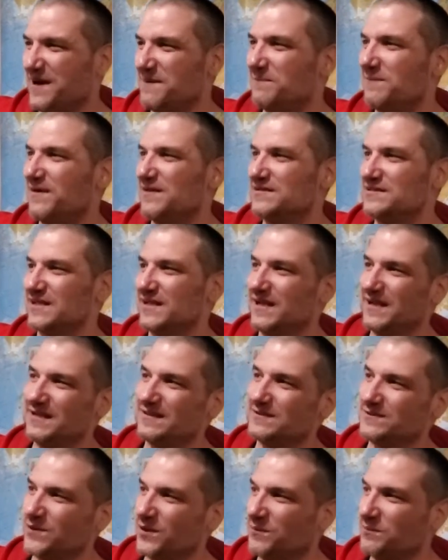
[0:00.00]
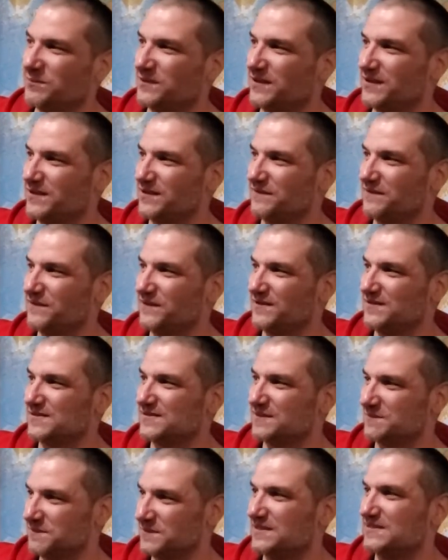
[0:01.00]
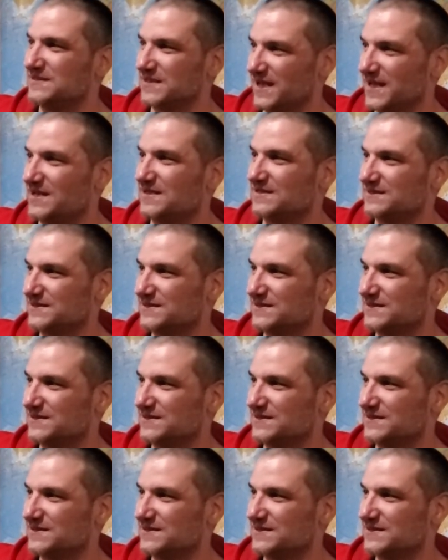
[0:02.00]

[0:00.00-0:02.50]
How much dope can you fit in somebody's ass?